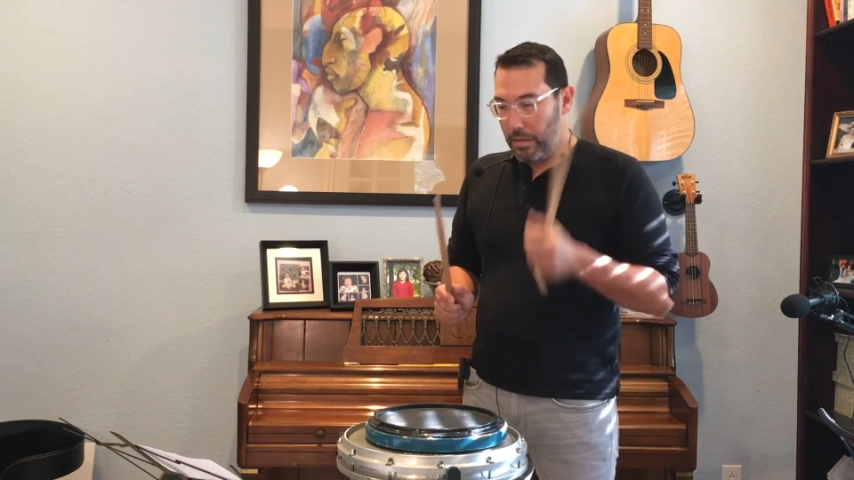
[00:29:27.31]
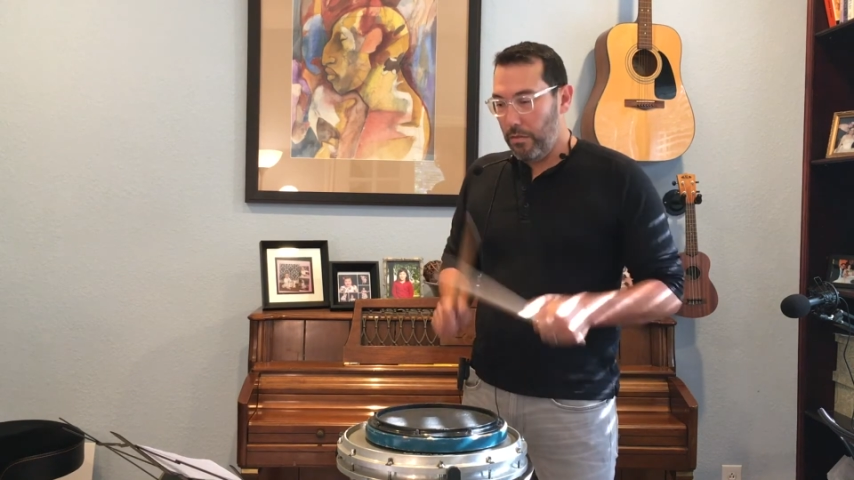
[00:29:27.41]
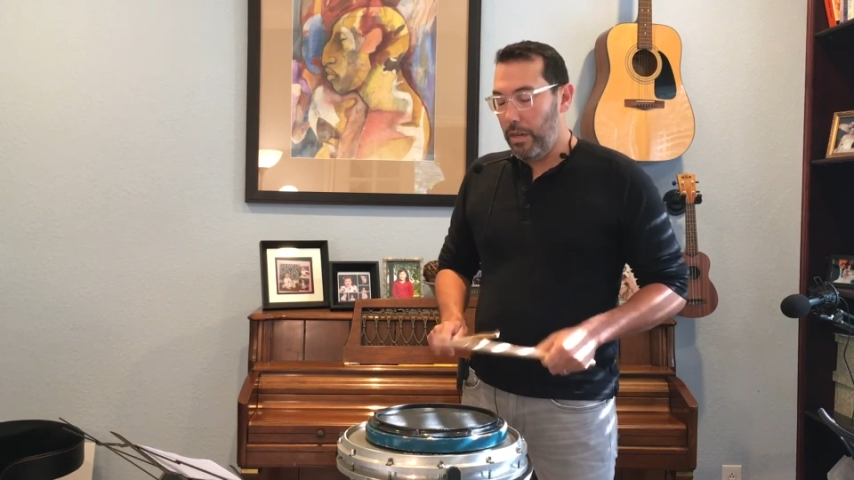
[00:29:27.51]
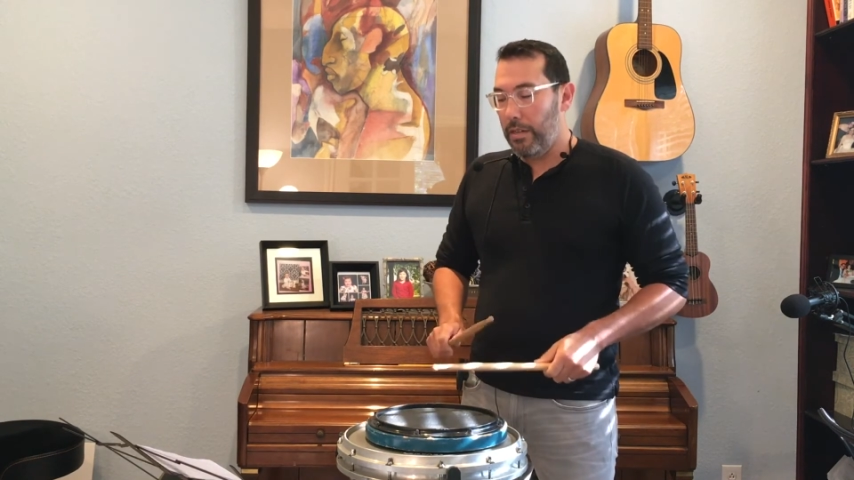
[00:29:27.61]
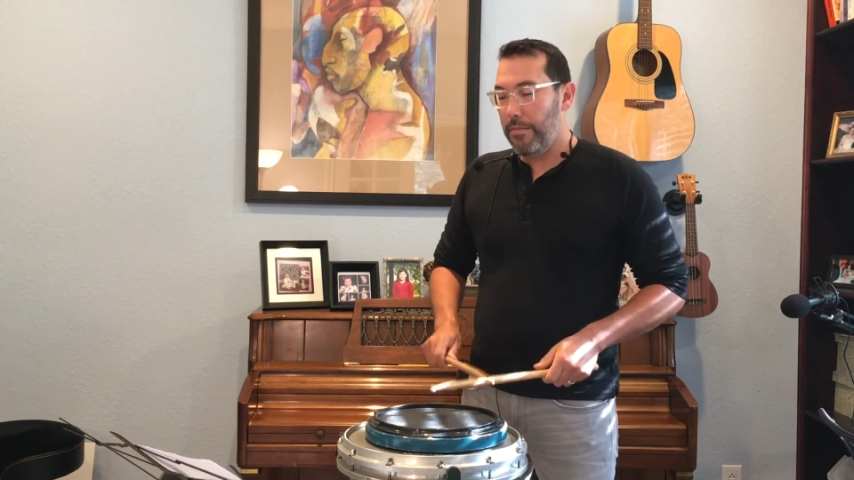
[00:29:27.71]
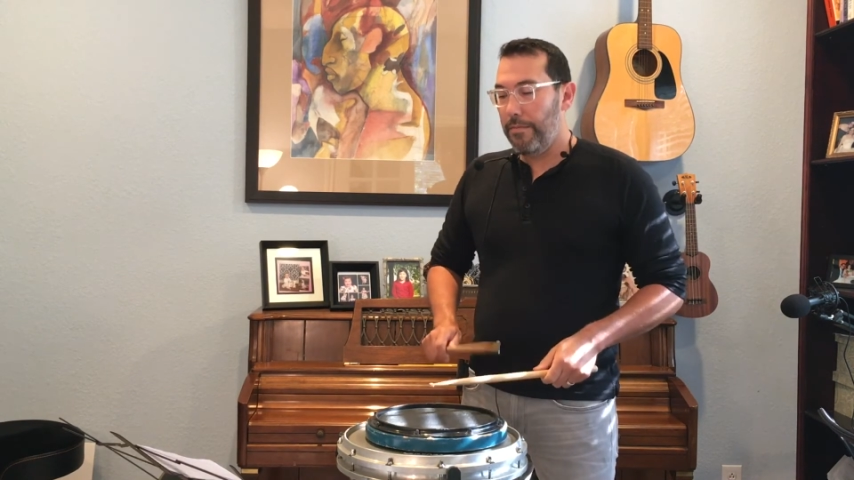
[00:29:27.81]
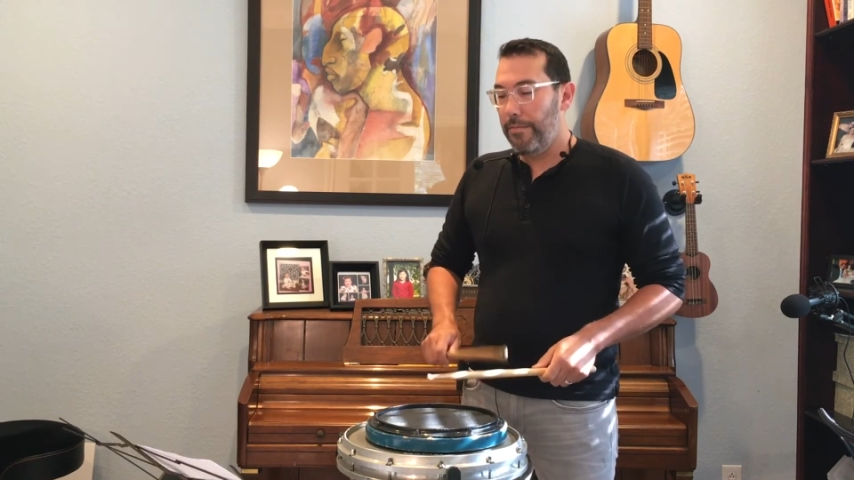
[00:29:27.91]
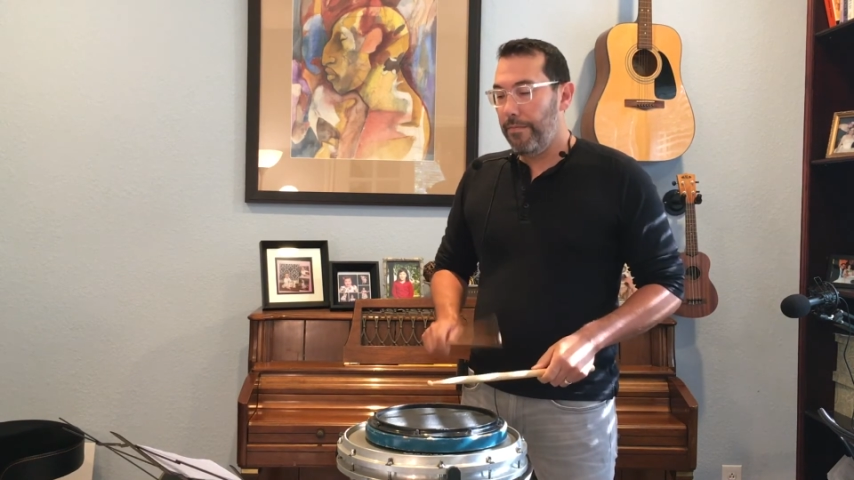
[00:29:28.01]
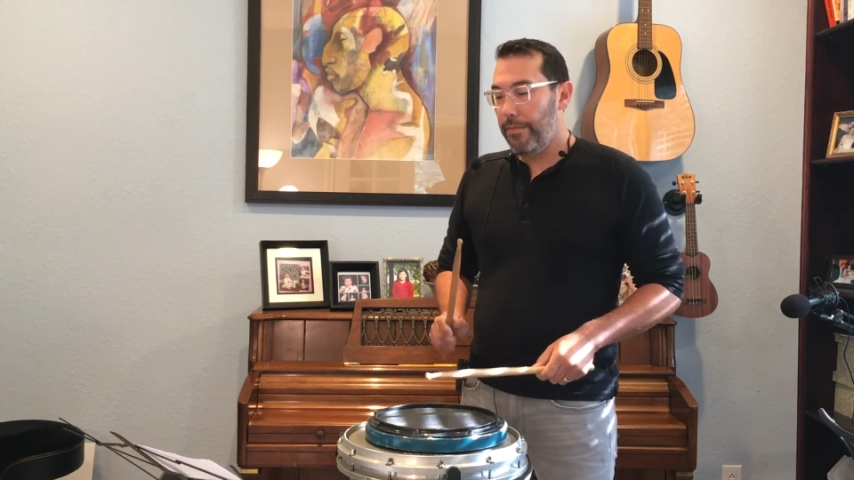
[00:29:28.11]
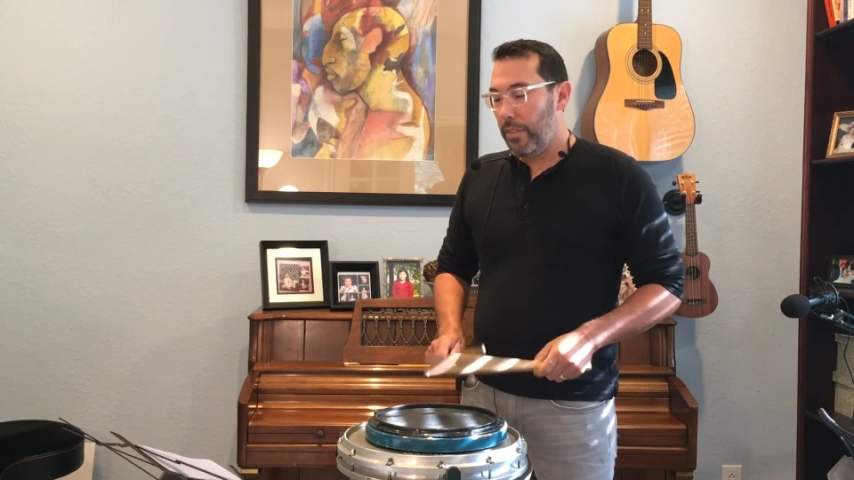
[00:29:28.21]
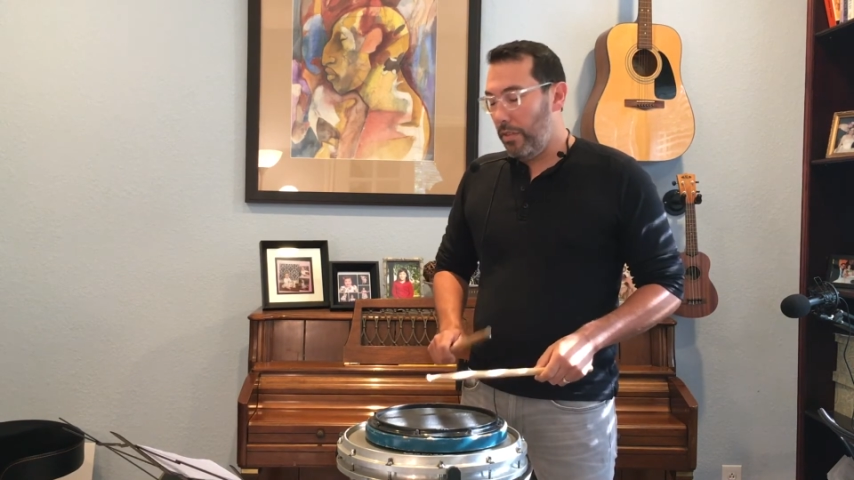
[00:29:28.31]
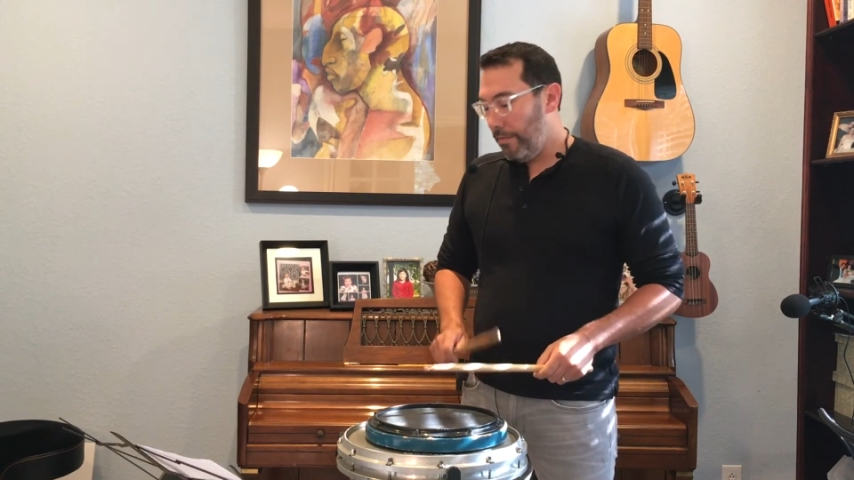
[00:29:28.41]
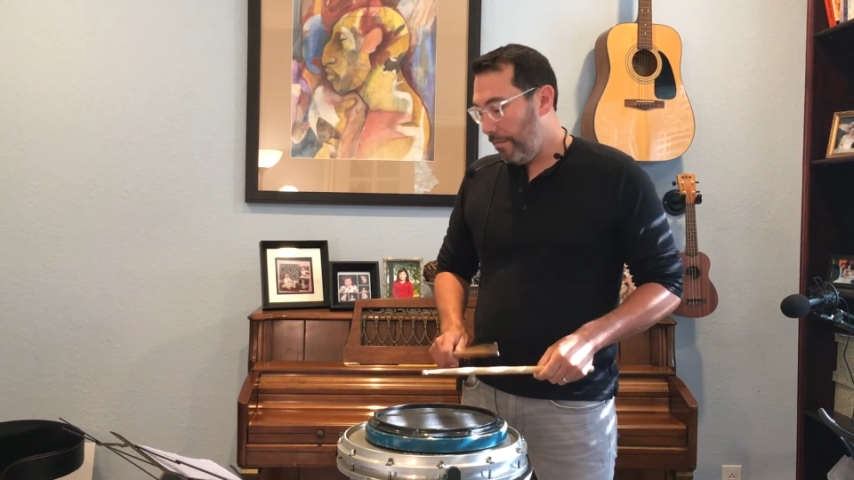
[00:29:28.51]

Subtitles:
1, 2,